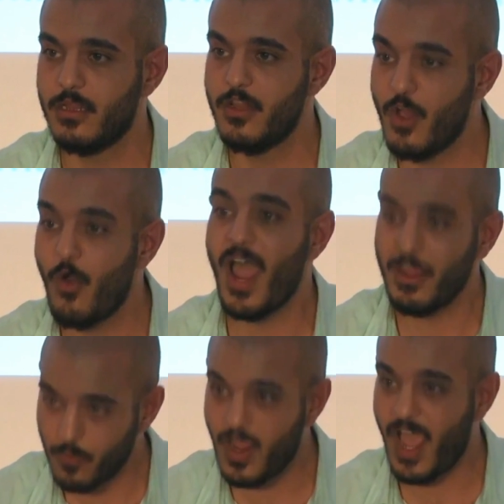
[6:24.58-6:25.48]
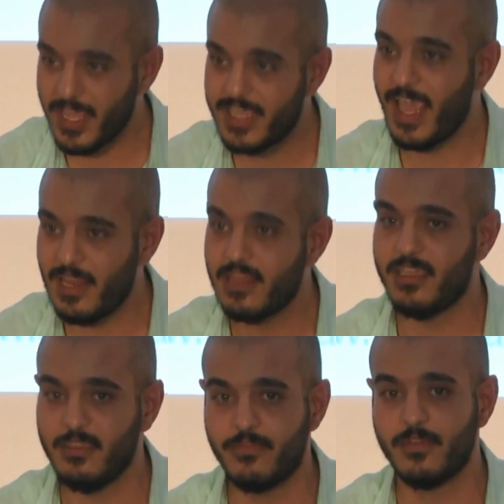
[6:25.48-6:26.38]
No, I can
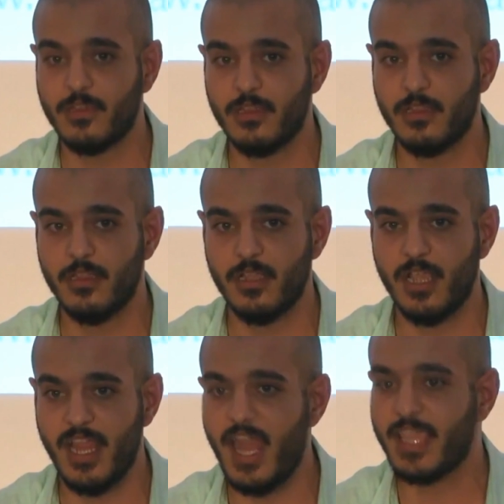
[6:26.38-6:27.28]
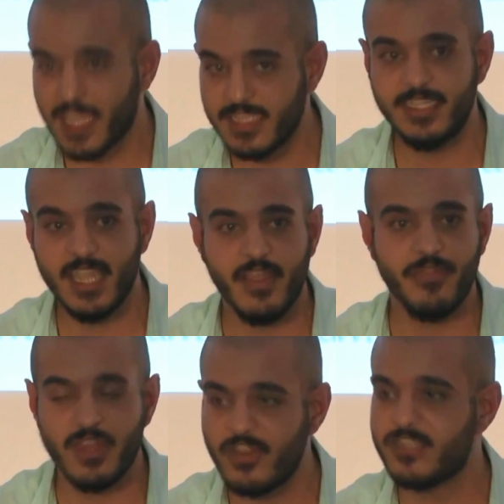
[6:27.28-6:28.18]
leave, and I can say
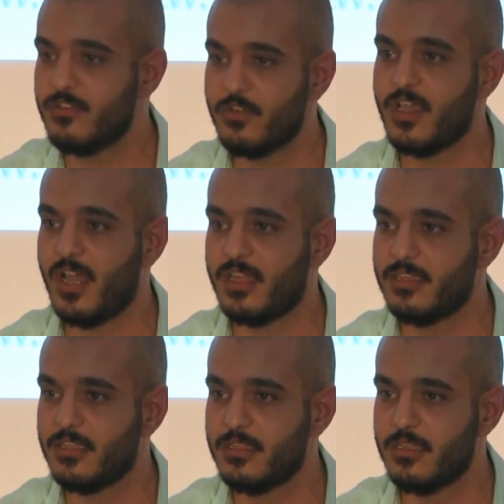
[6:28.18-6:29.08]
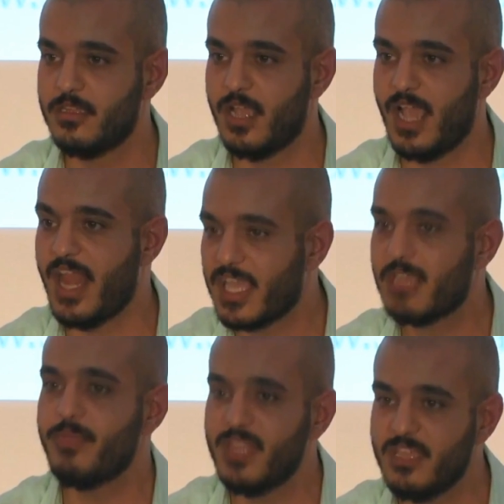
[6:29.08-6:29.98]
that there is no God, and I
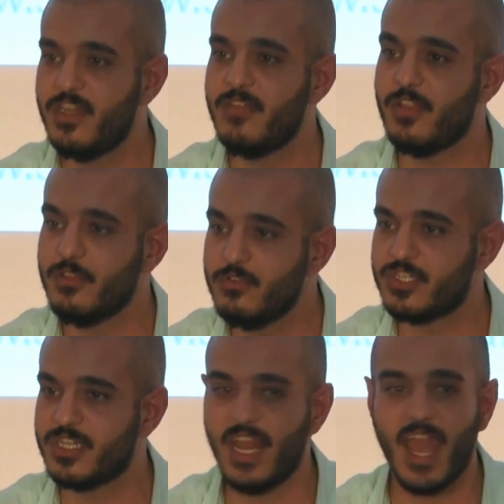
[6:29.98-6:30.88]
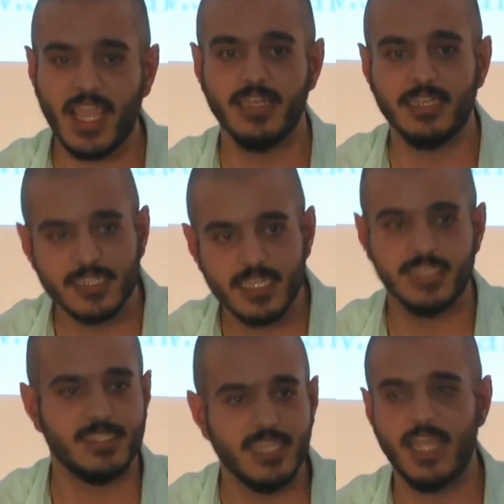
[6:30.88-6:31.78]
can believe in evolution, and I can
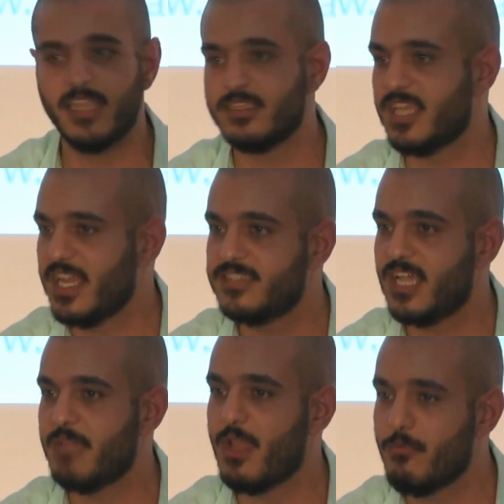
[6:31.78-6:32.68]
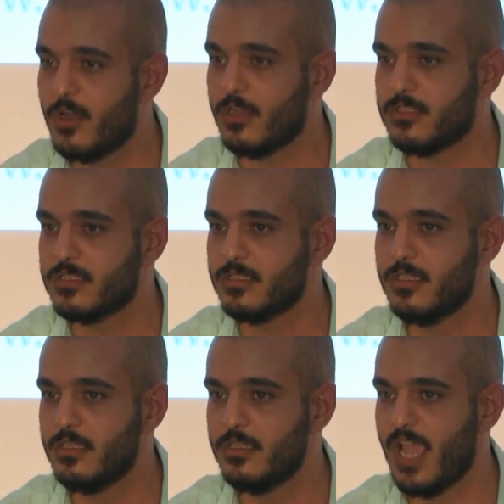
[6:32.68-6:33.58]
discuss science anytime I want,
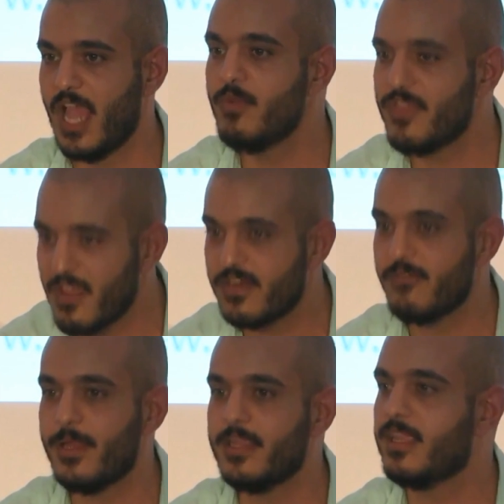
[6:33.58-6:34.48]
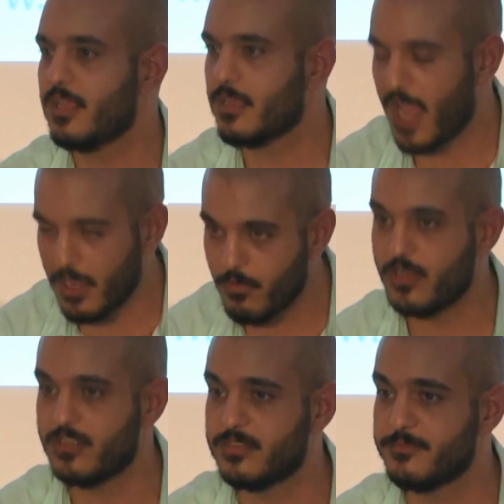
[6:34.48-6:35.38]
and with everybody I
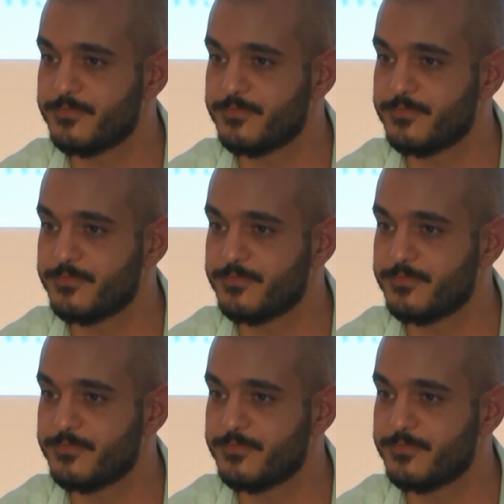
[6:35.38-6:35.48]
want.